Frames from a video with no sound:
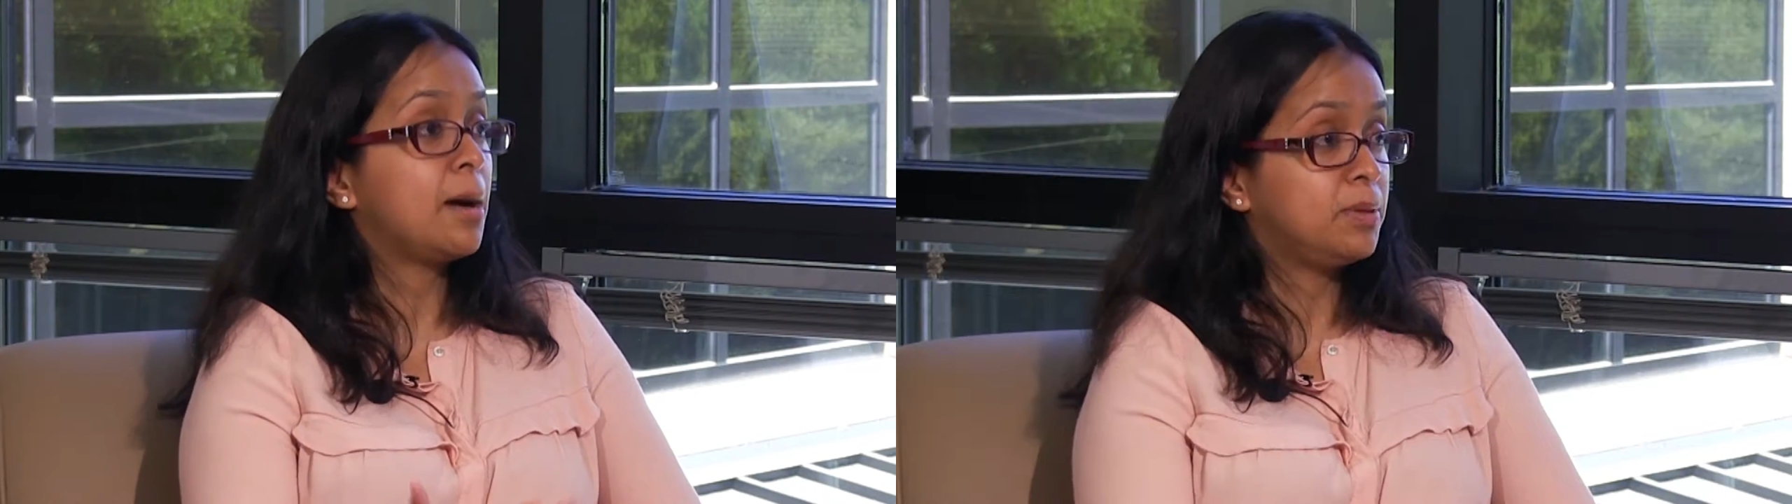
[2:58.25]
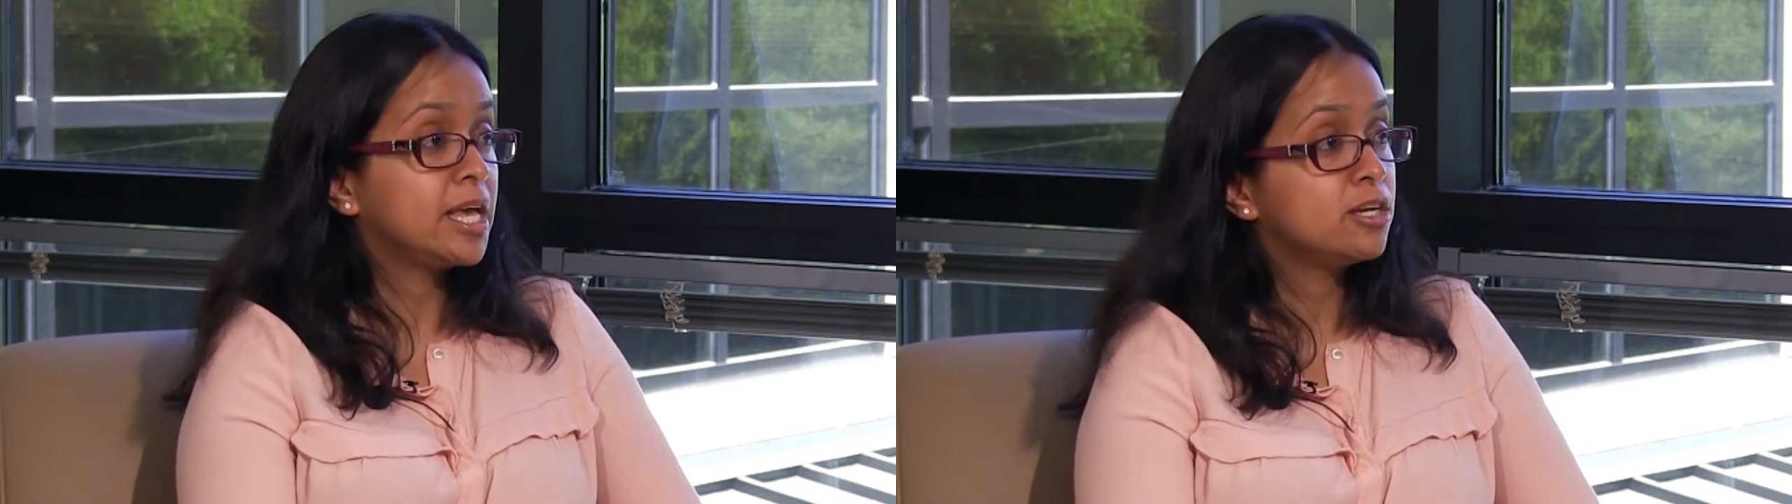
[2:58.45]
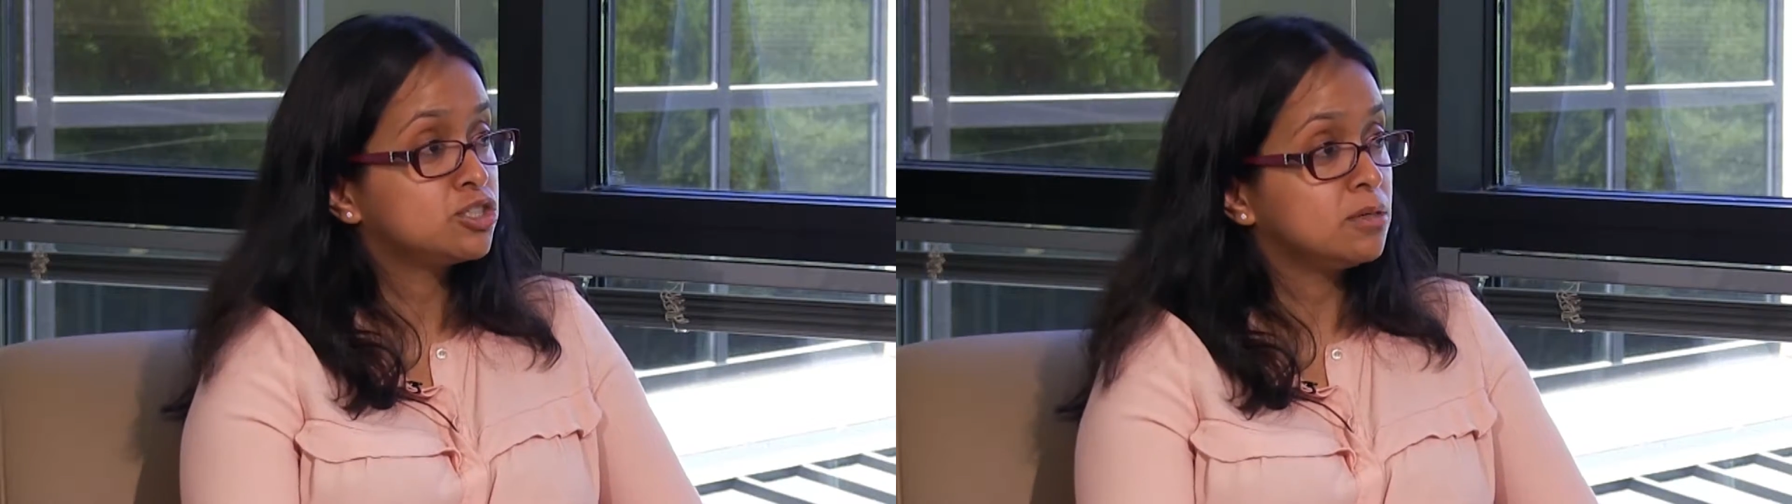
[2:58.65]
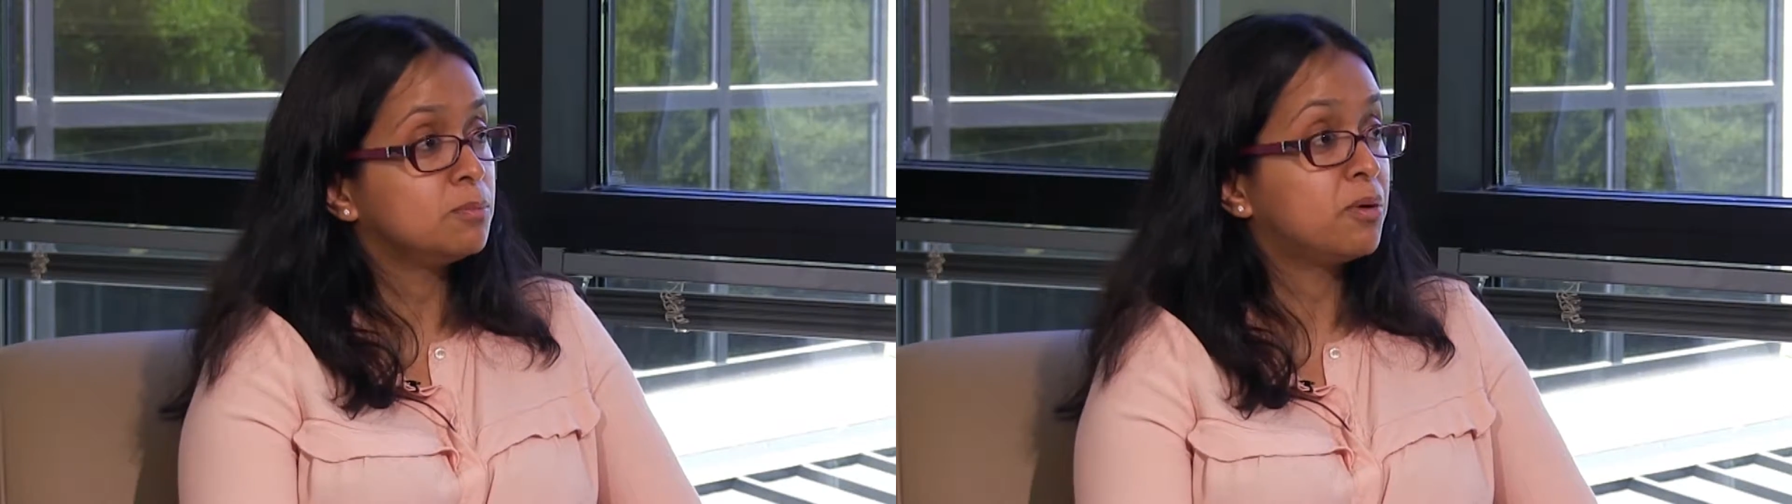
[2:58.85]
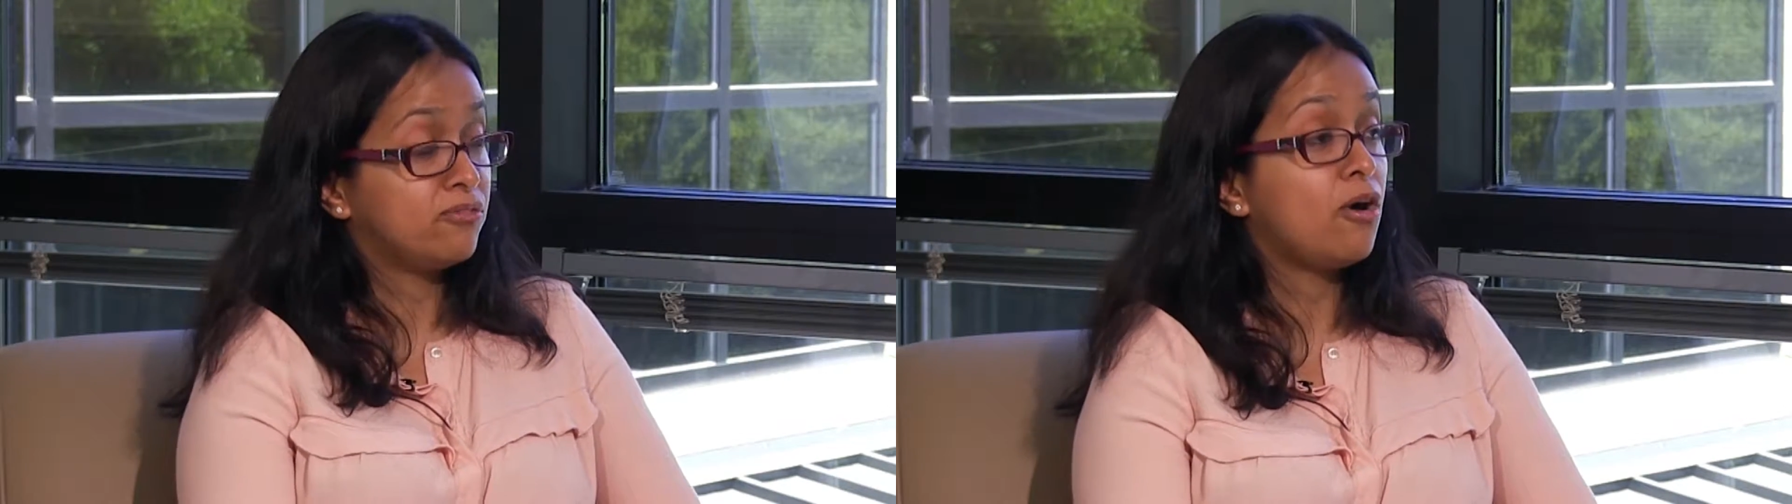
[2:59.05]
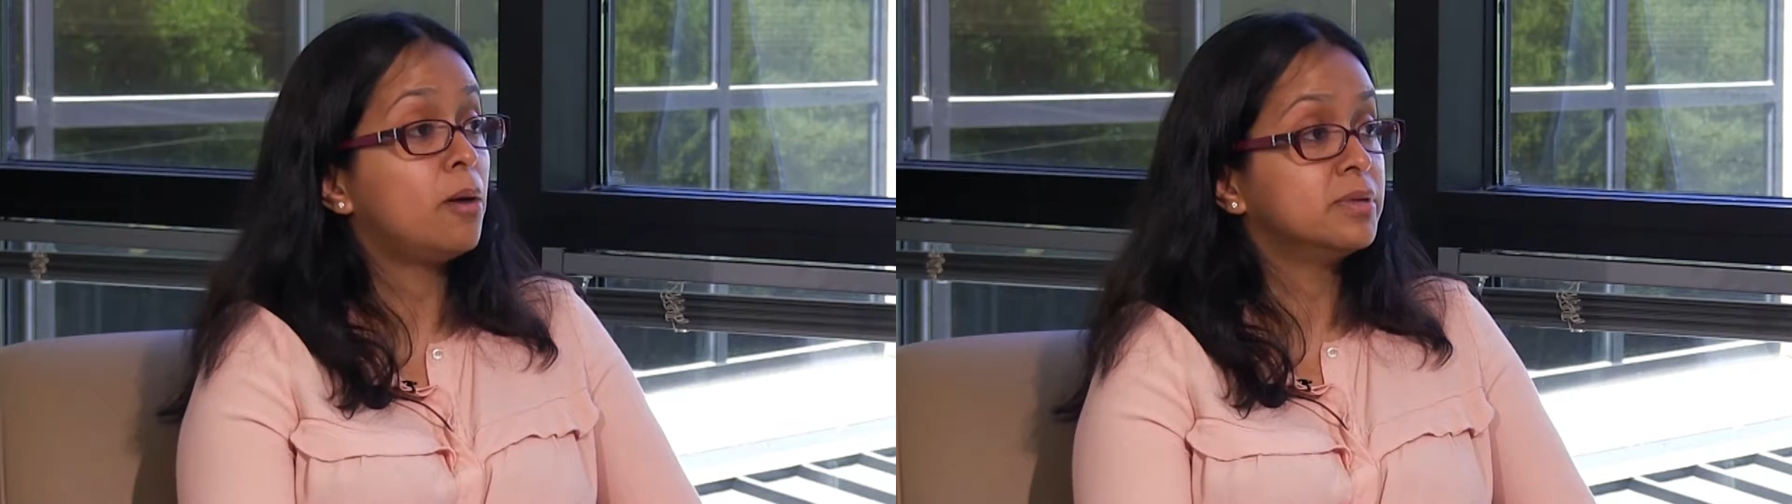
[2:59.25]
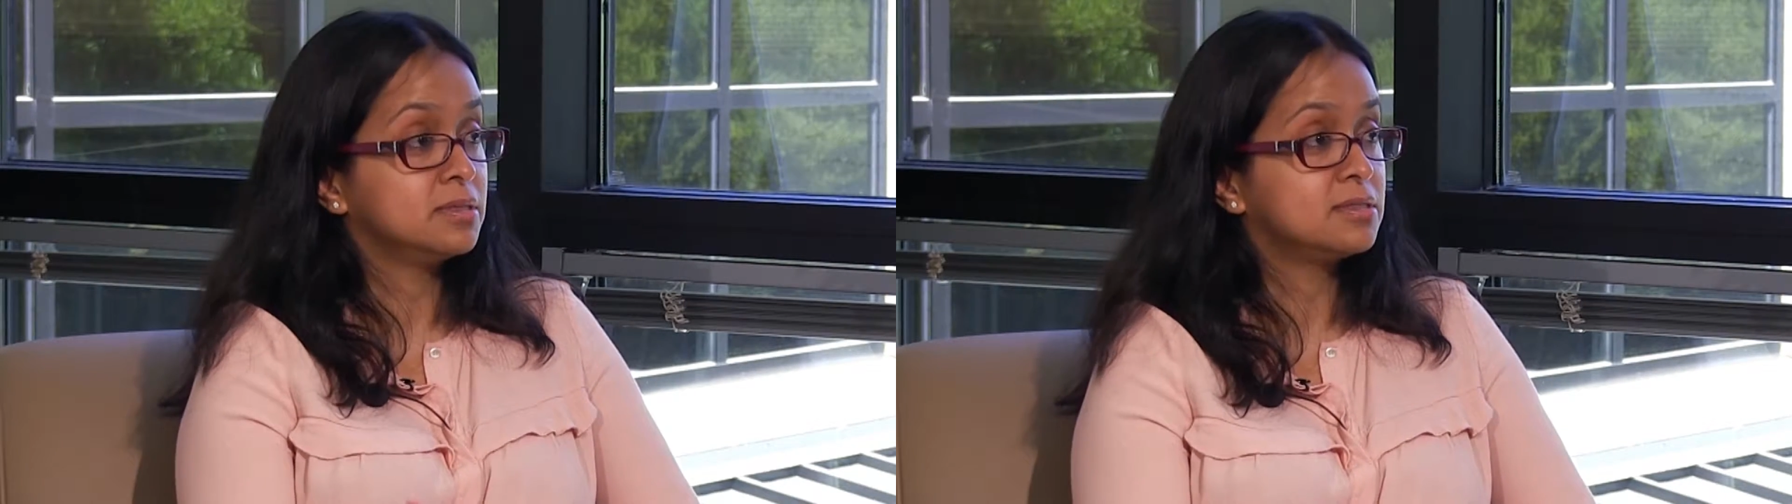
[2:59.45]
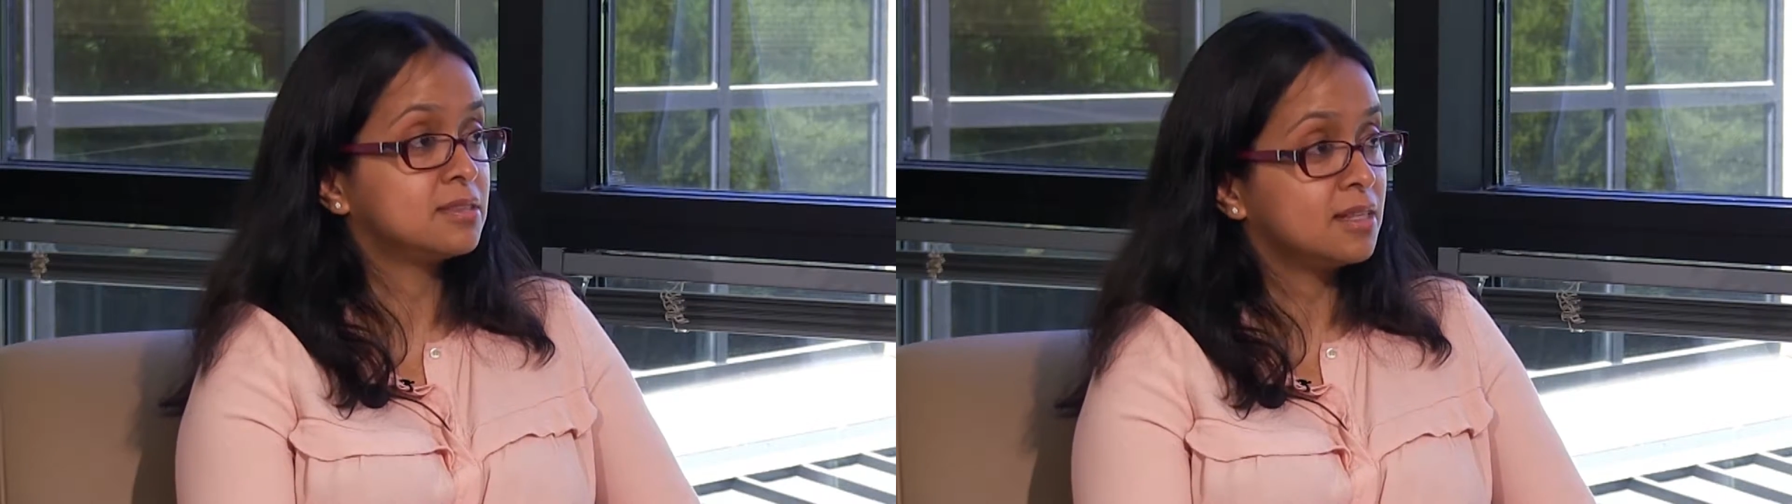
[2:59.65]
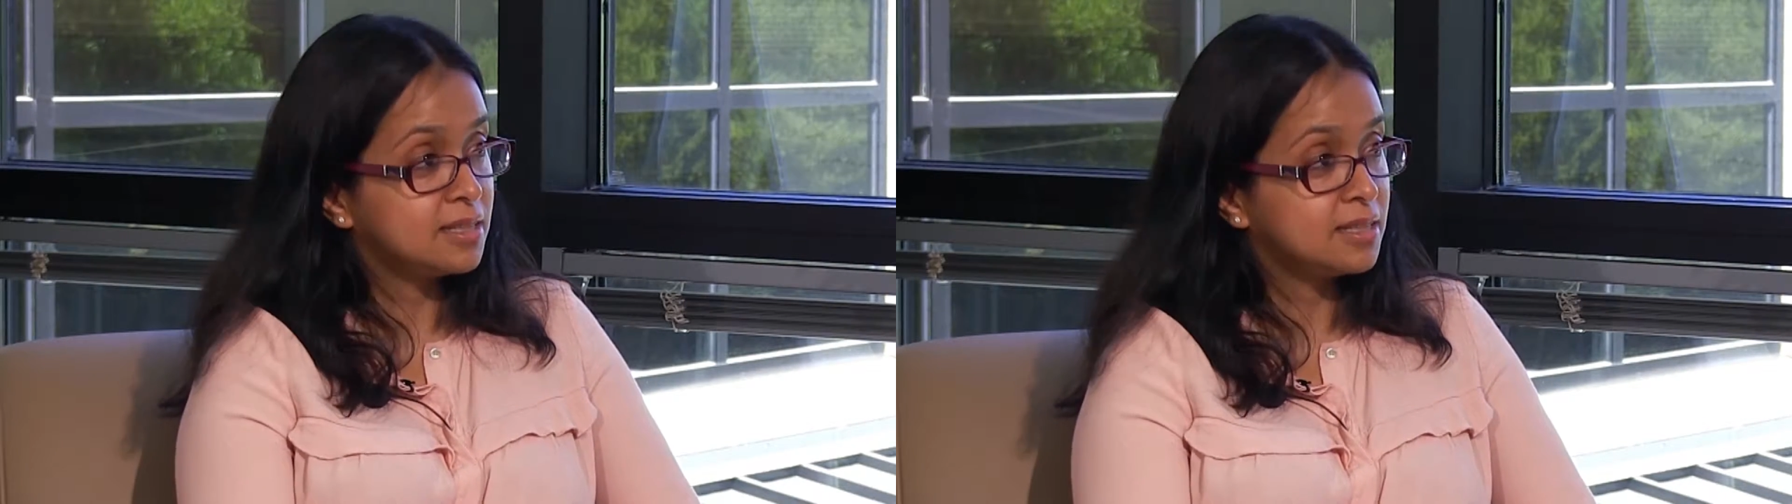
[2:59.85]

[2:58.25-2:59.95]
application performance